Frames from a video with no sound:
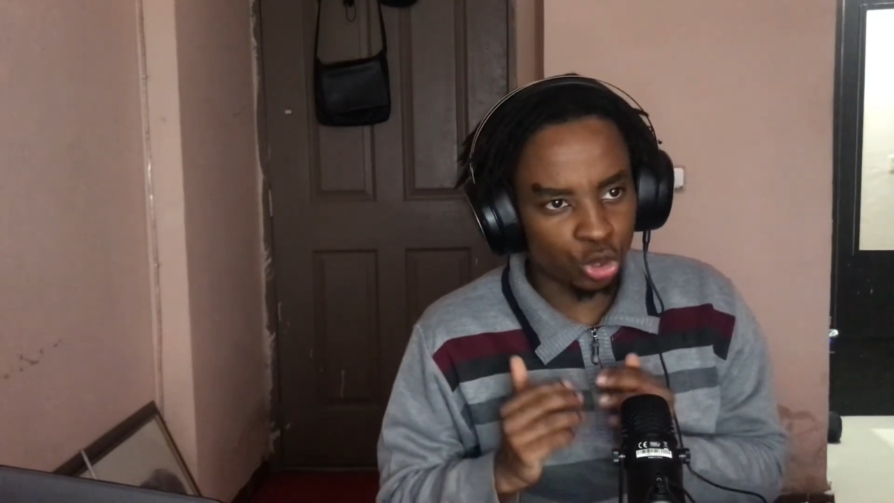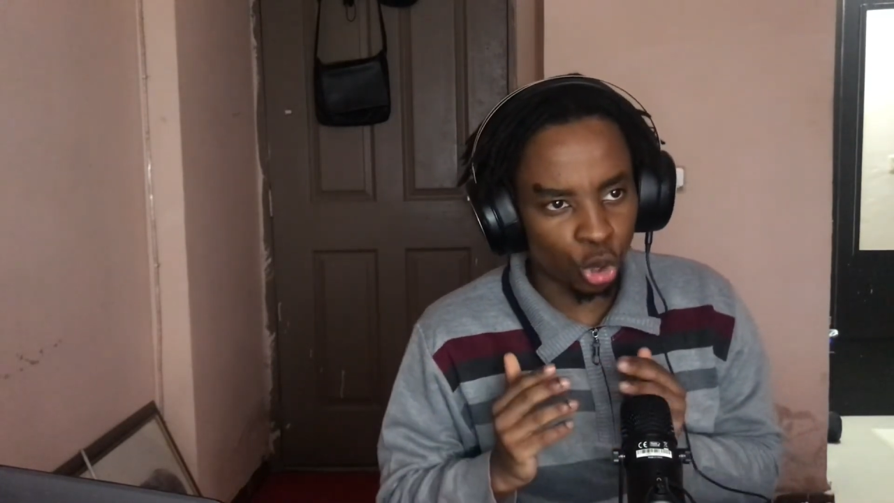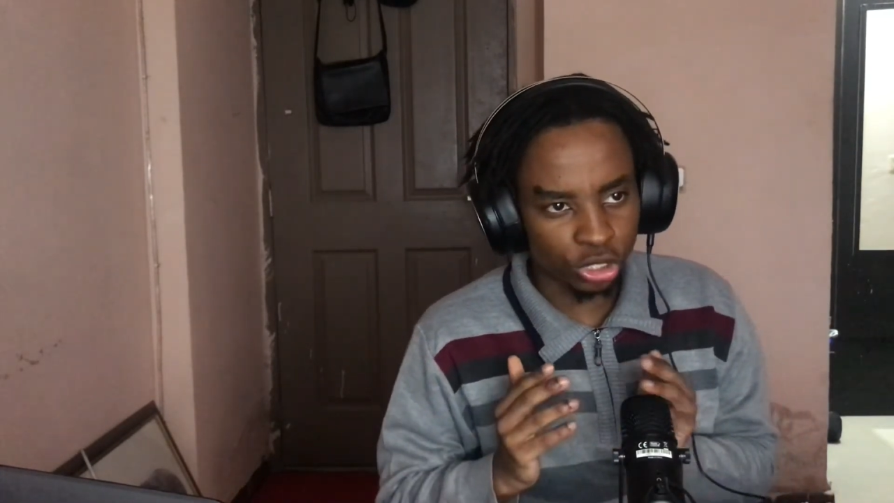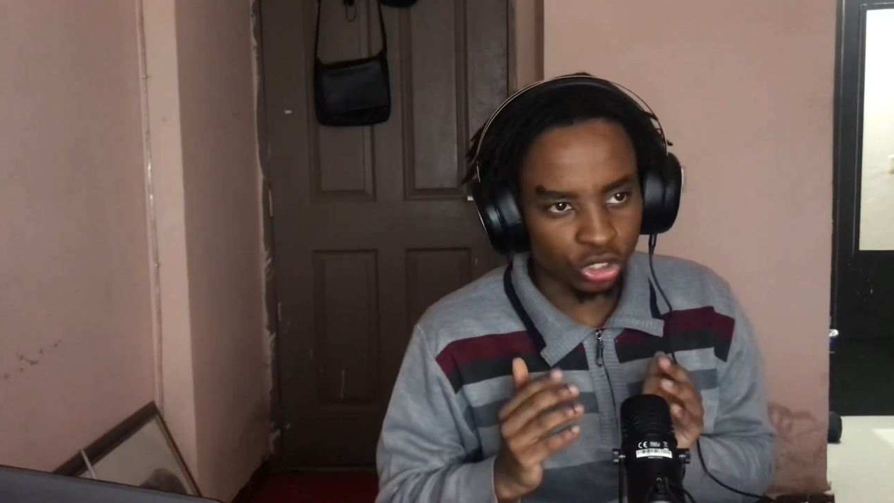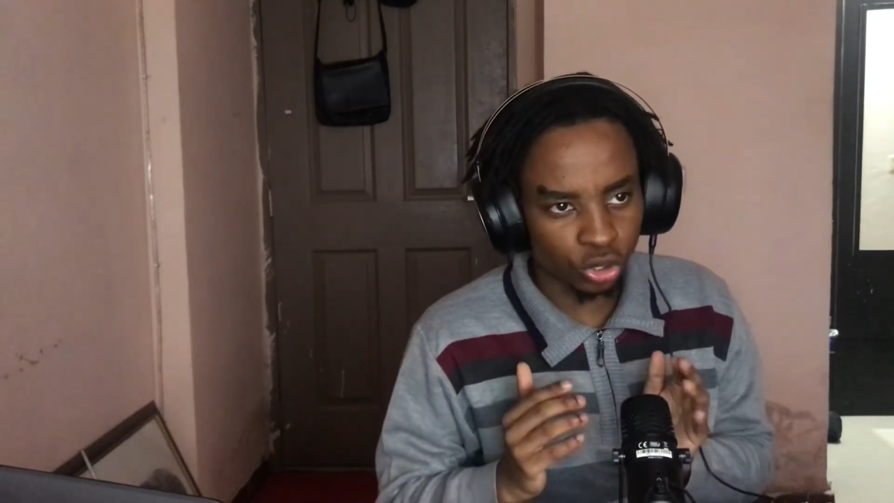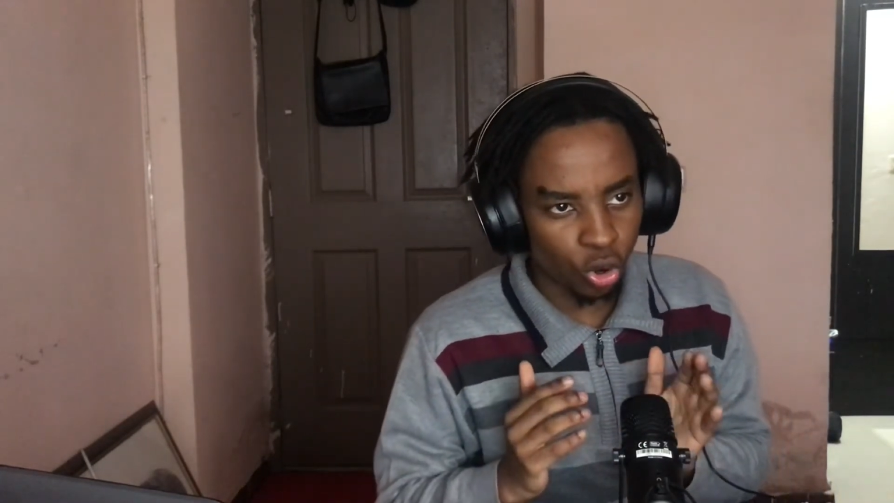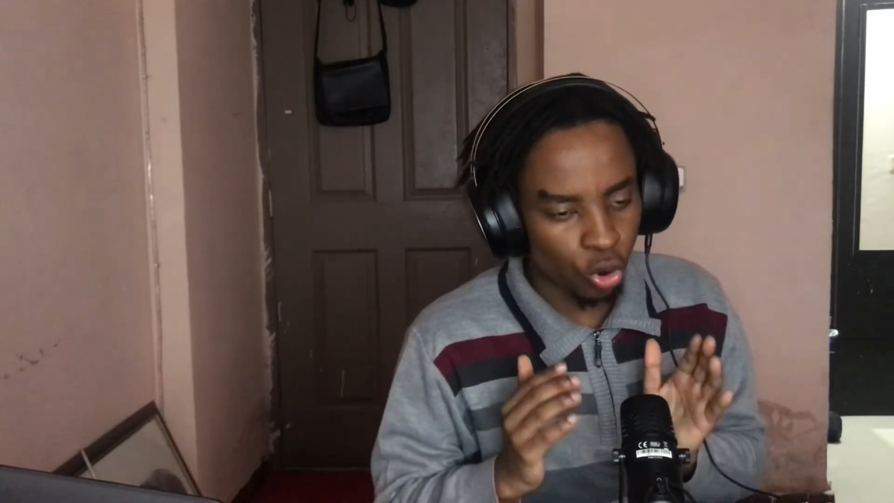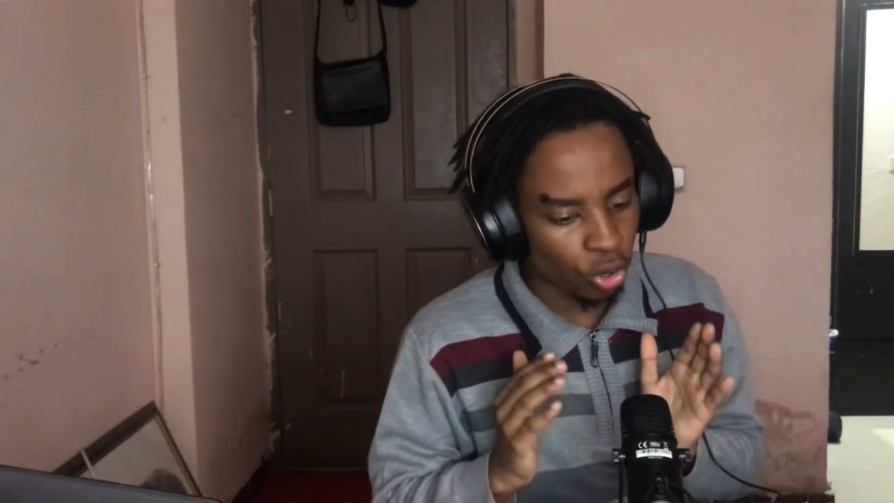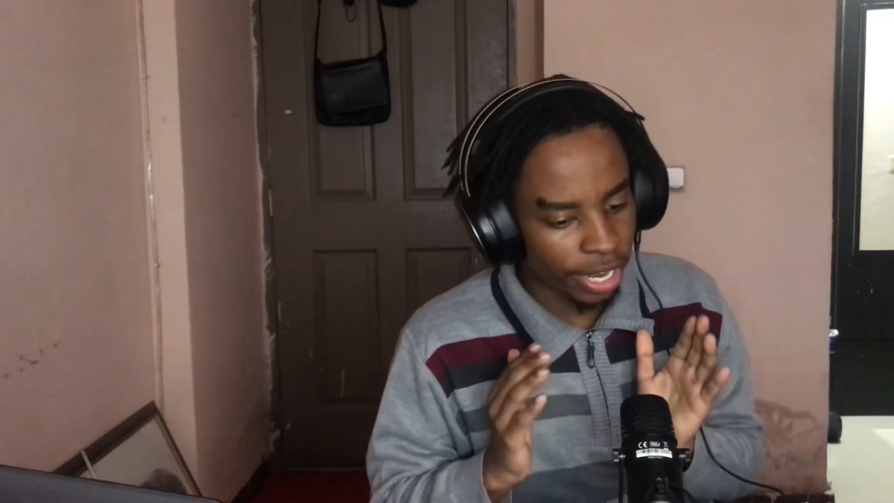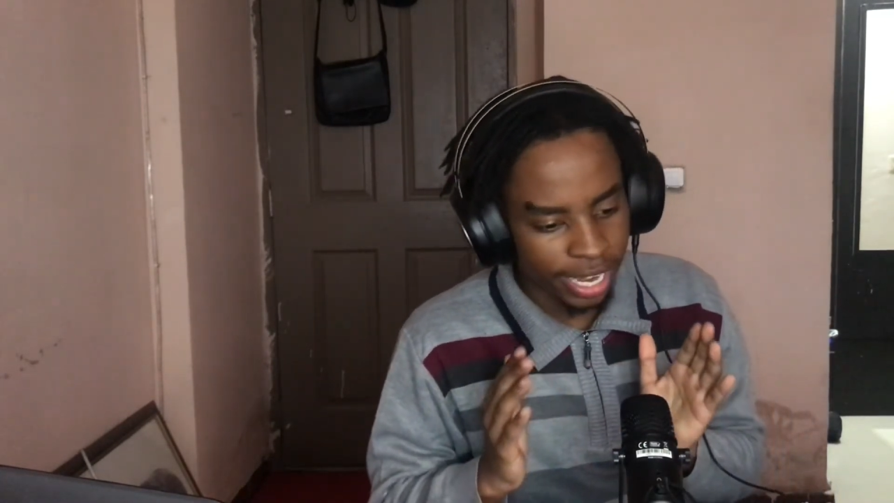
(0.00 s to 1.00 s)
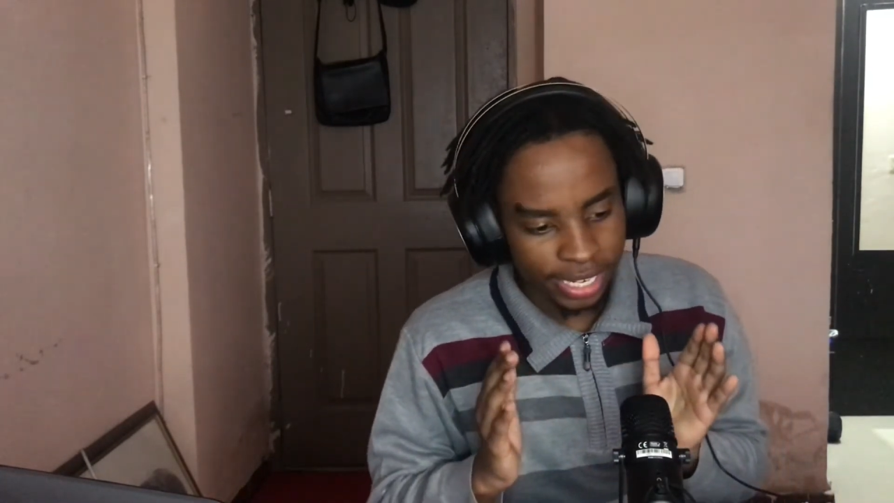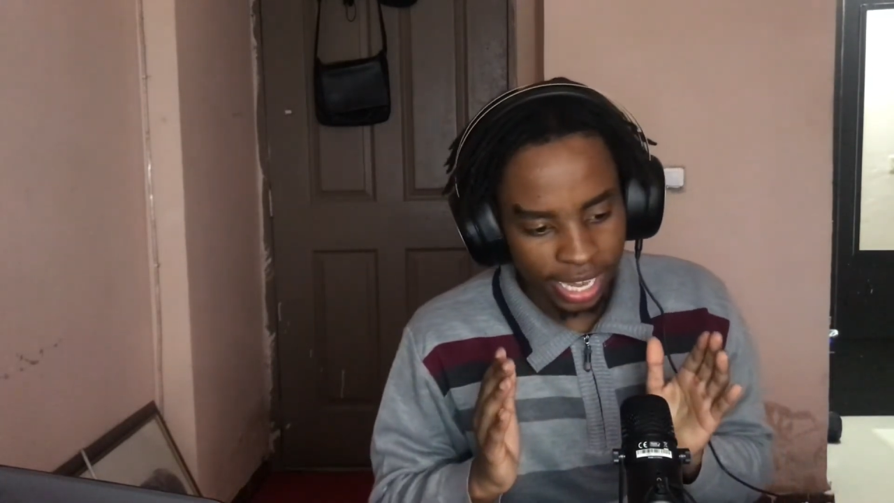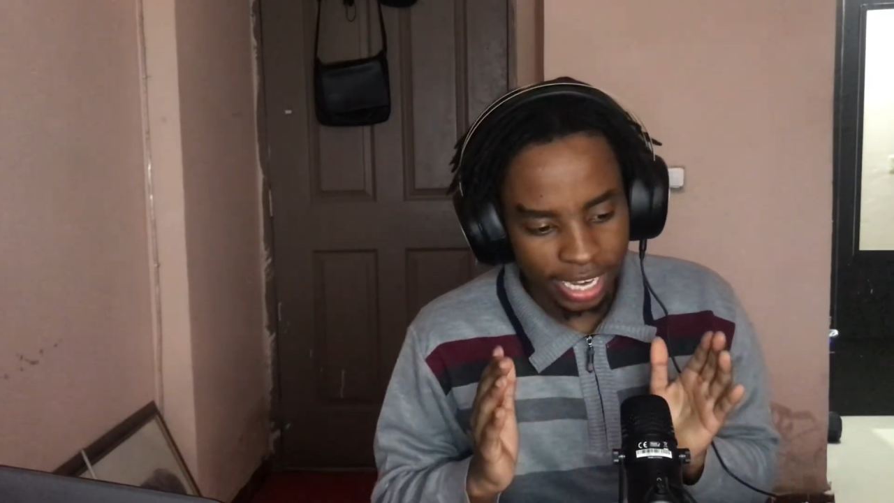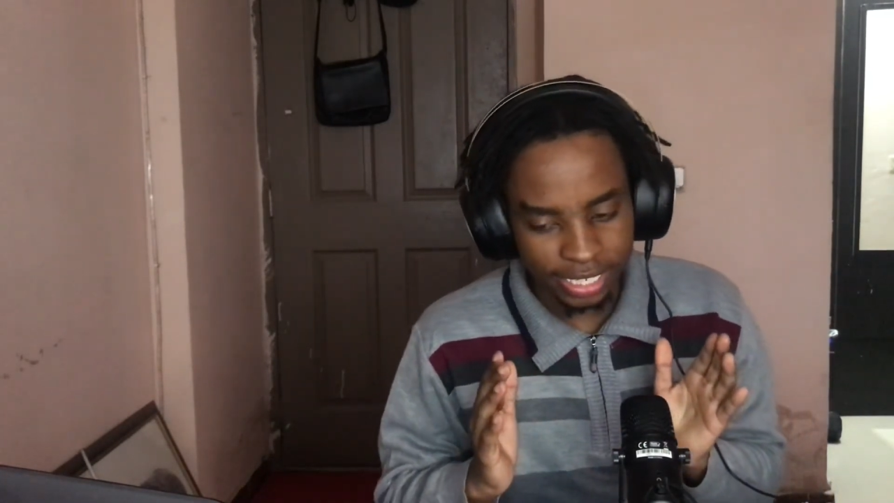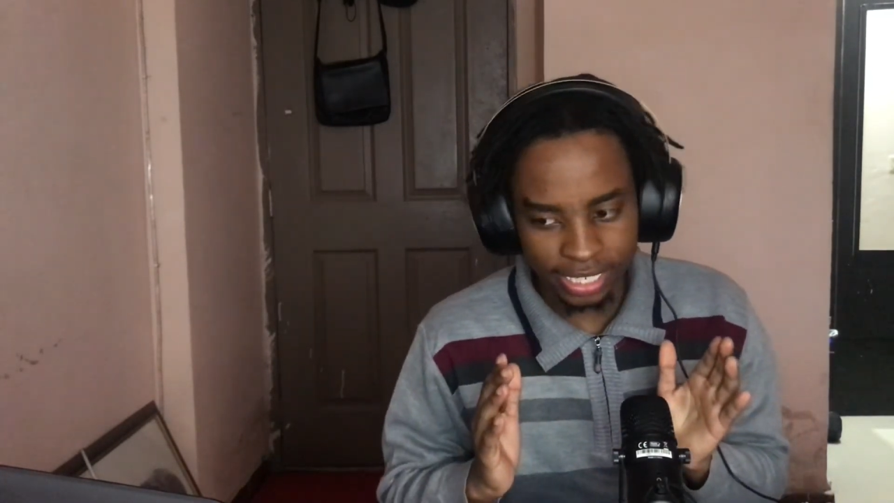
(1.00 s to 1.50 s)
thought or any
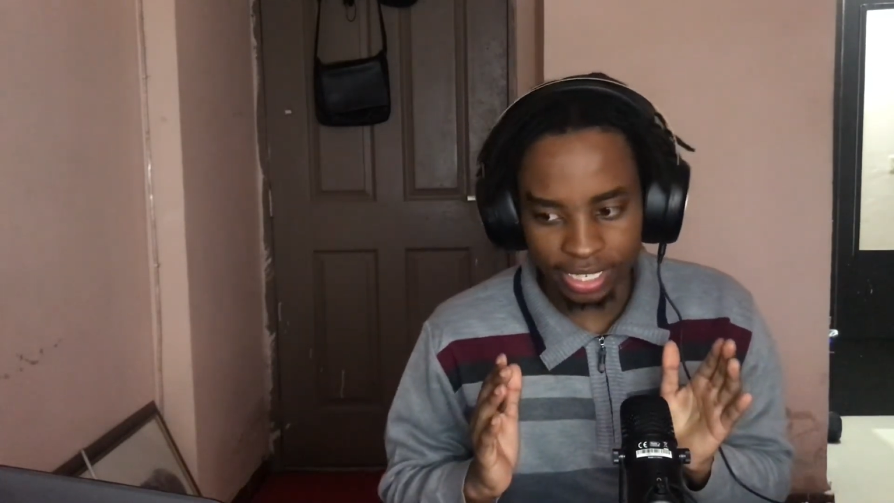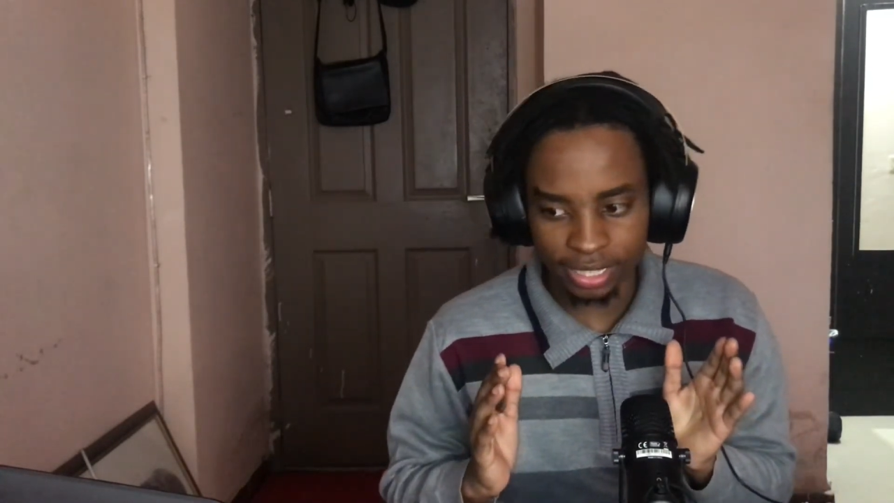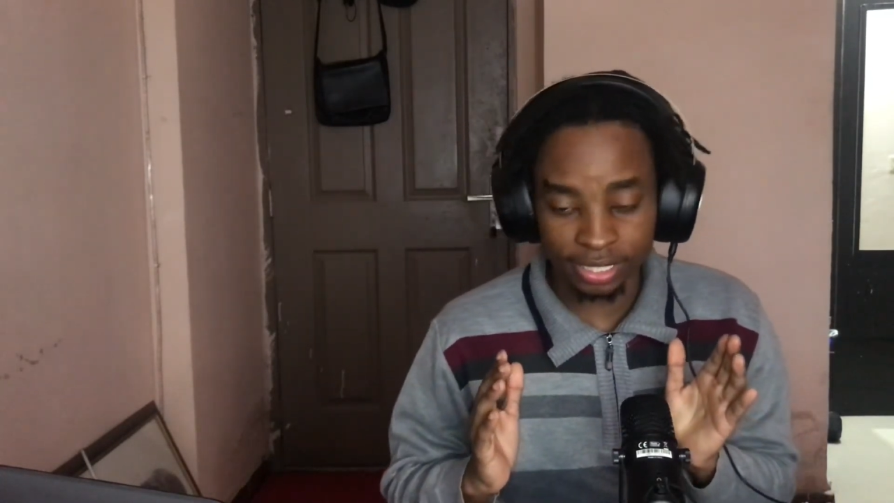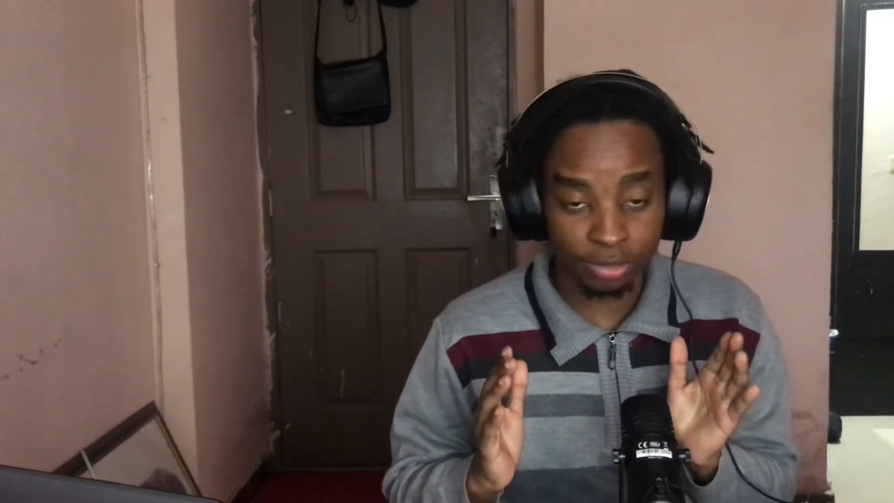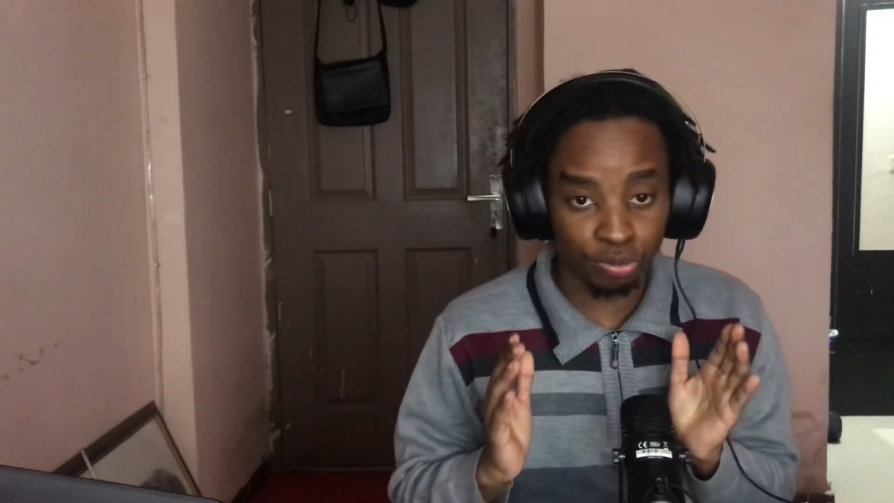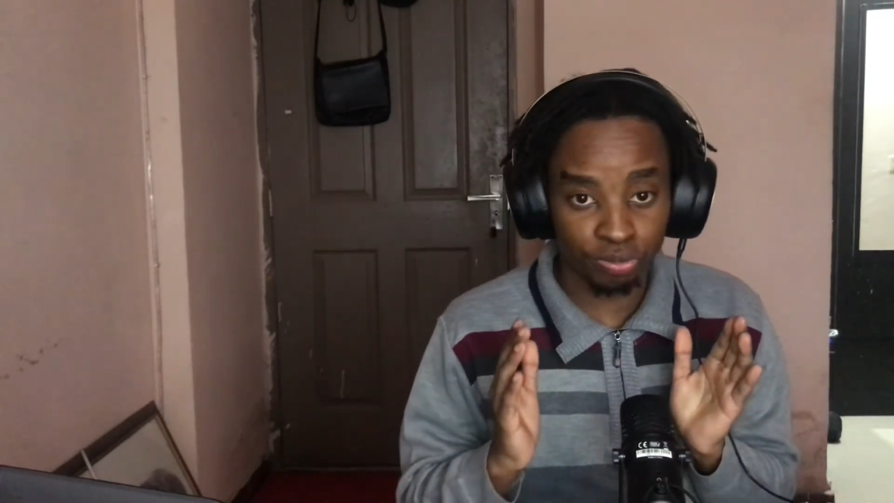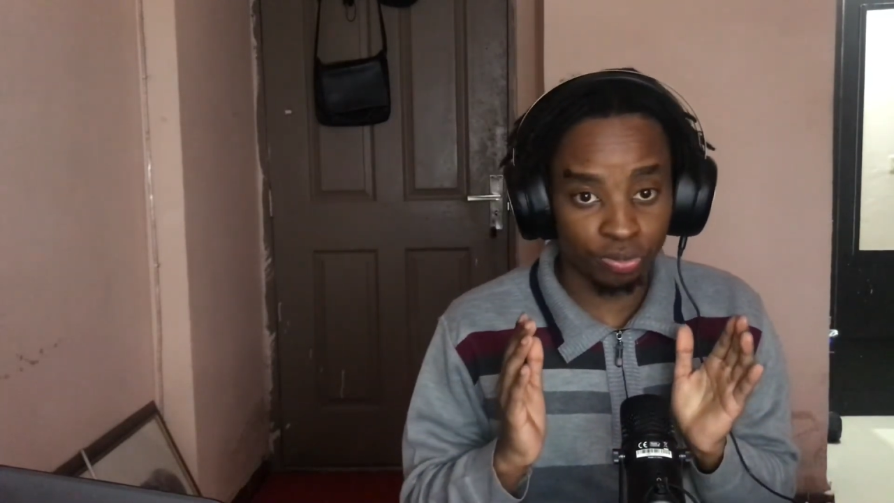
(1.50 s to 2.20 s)
idea that